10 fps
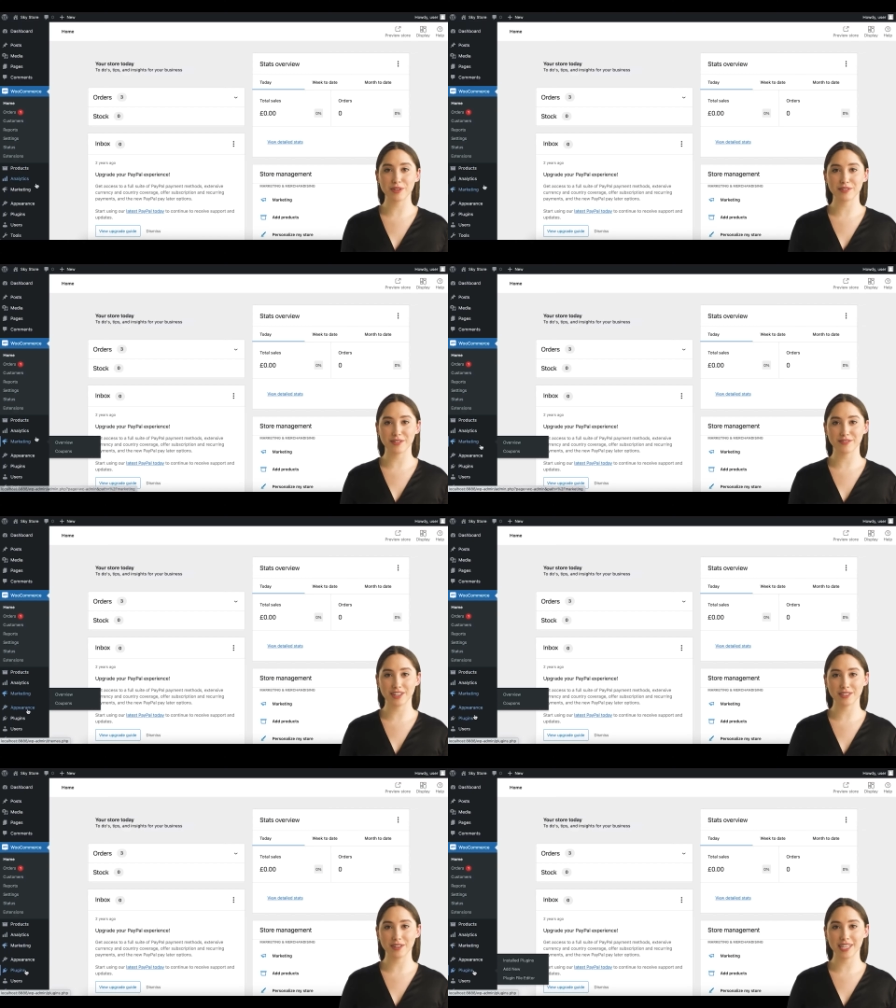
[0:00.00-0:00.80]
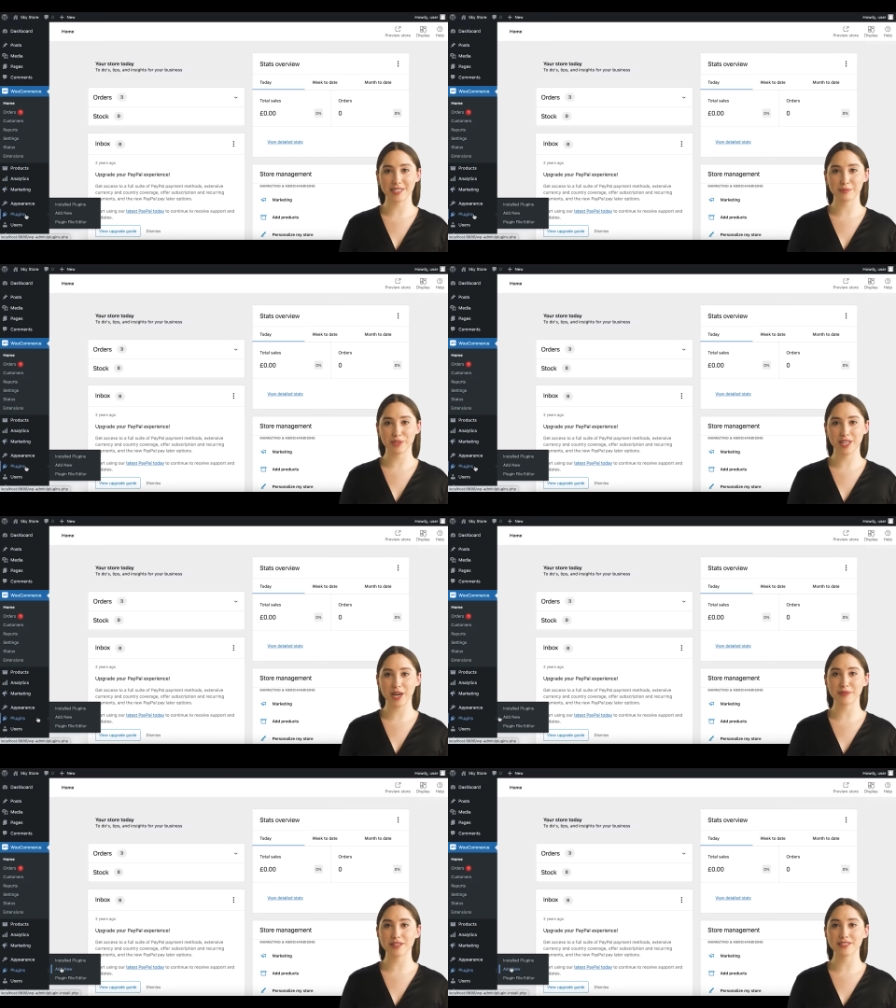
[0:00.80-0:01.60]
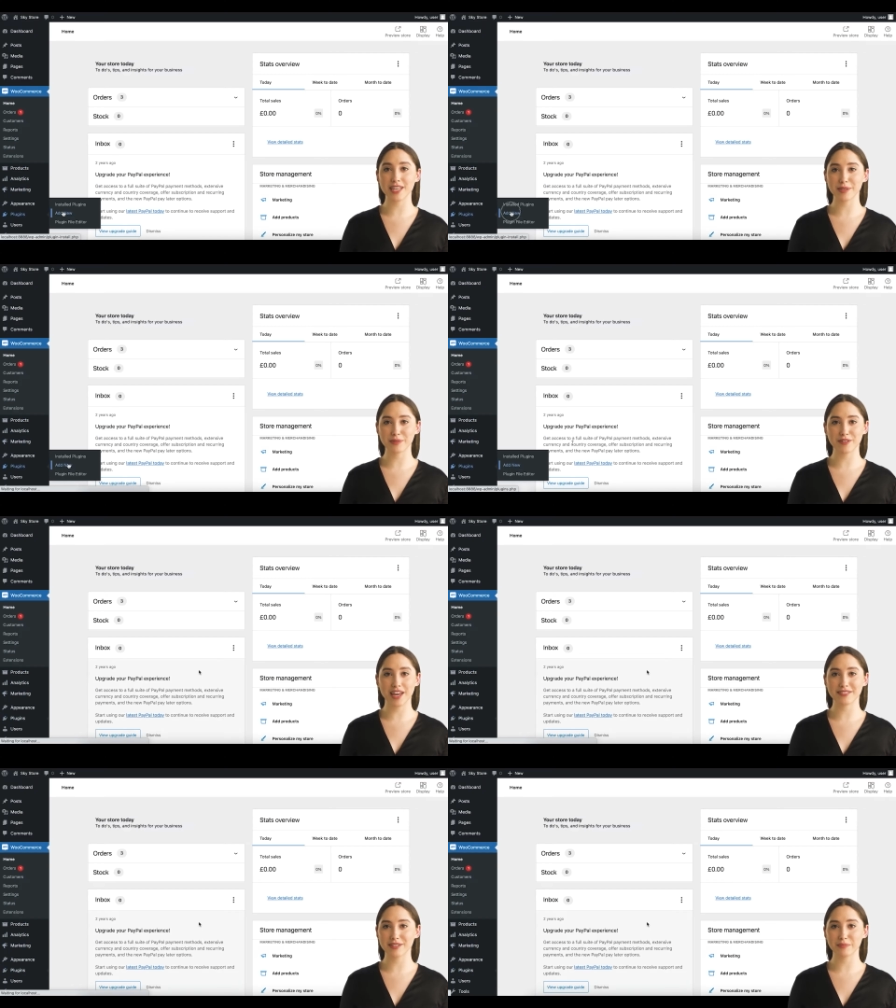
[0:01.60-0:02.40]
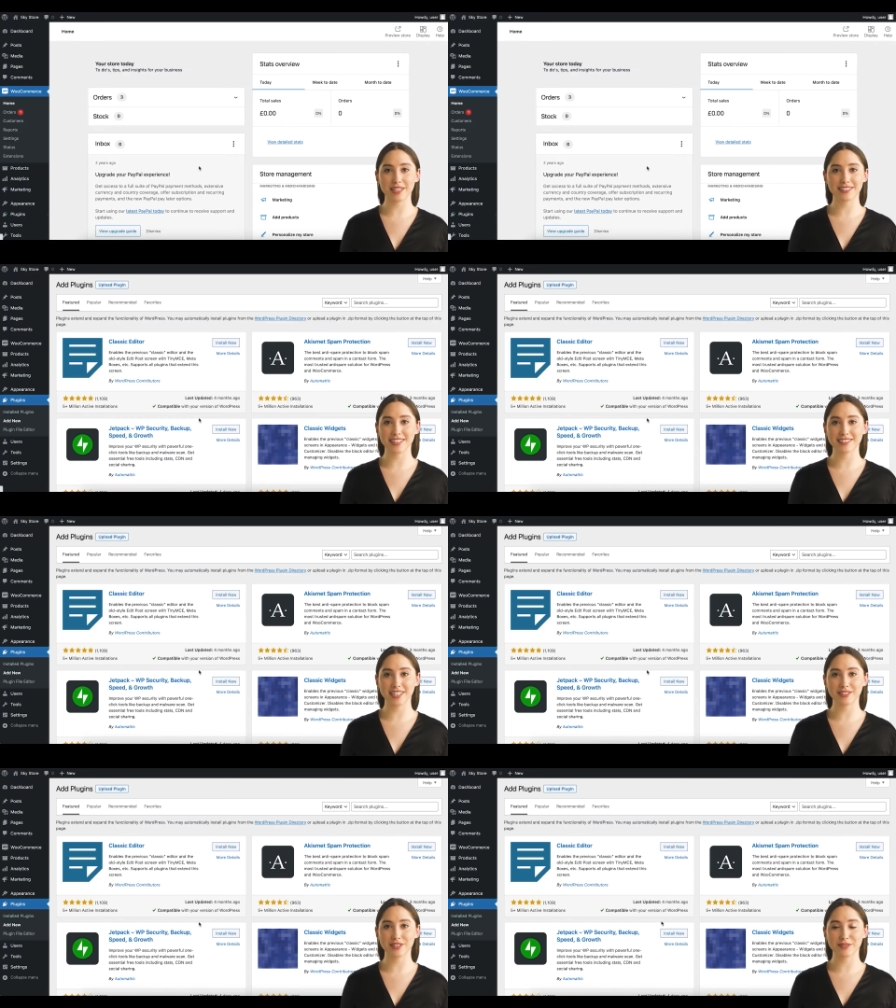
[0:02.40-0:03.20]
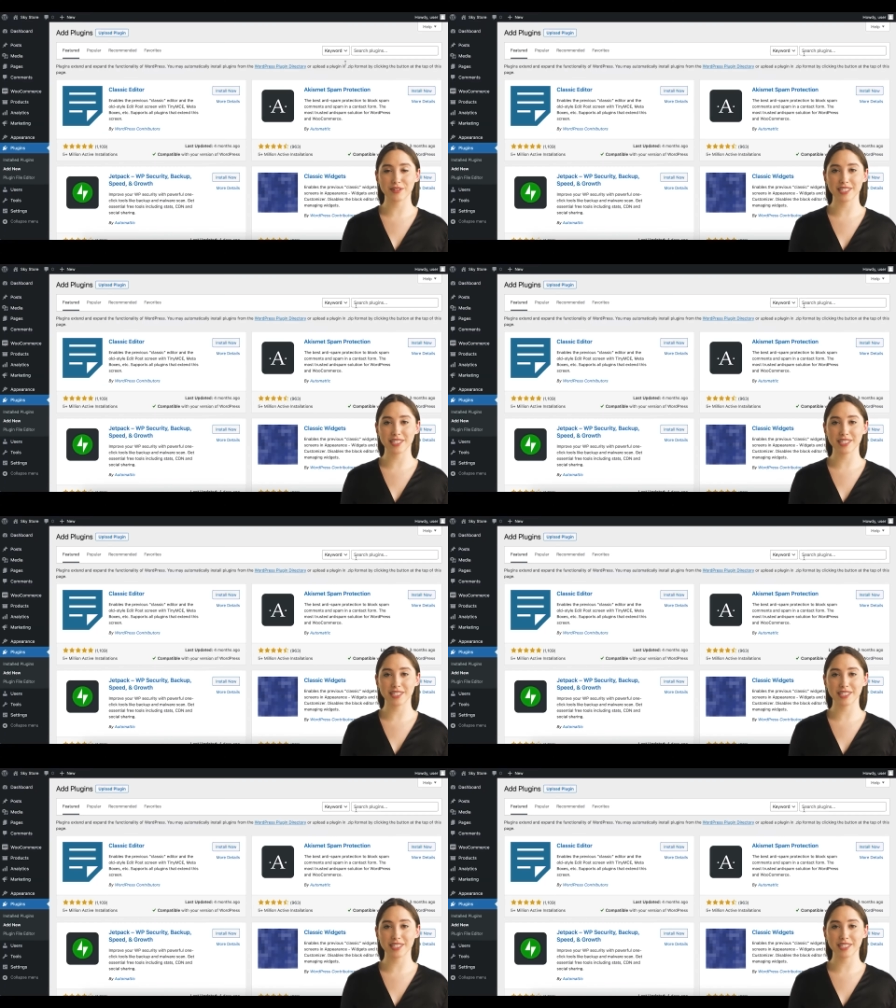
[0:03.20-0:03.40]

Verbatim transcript: review feature in WooCommerce provides the basic essentials for